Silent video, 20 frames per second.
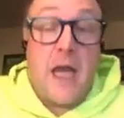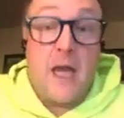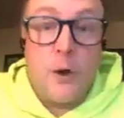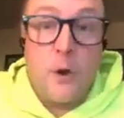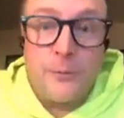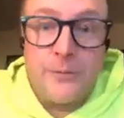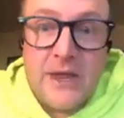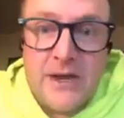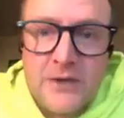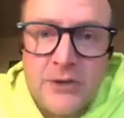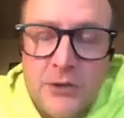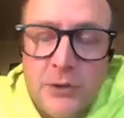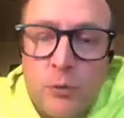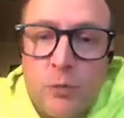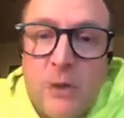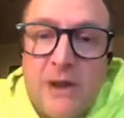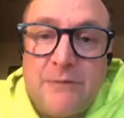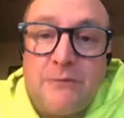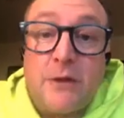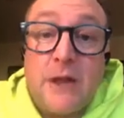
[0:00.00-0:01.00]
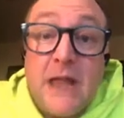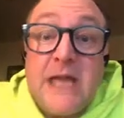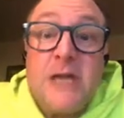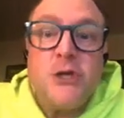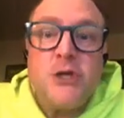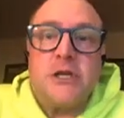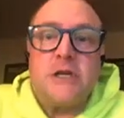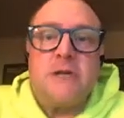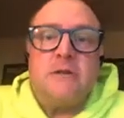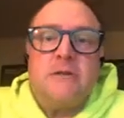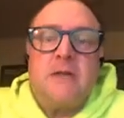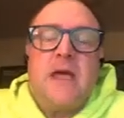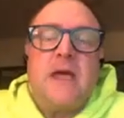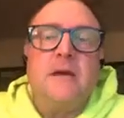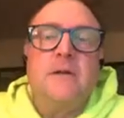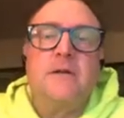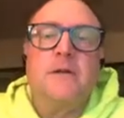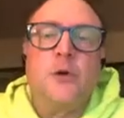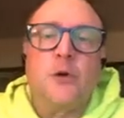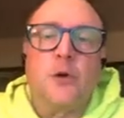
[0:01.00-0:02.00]
I hope that isn't a
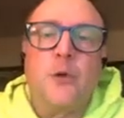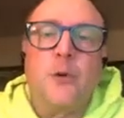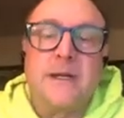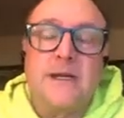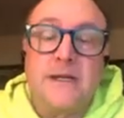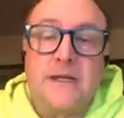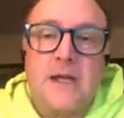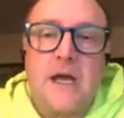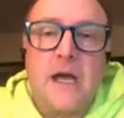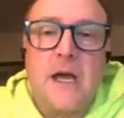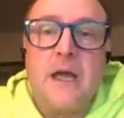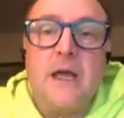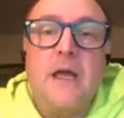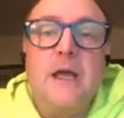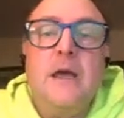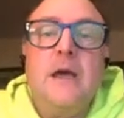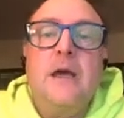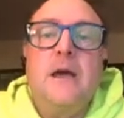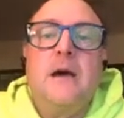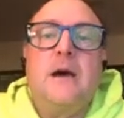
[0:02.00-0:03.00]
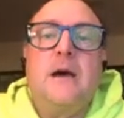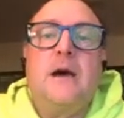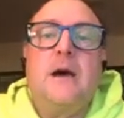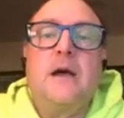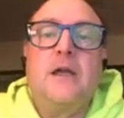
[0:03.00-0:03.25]
revelation that you're going to die.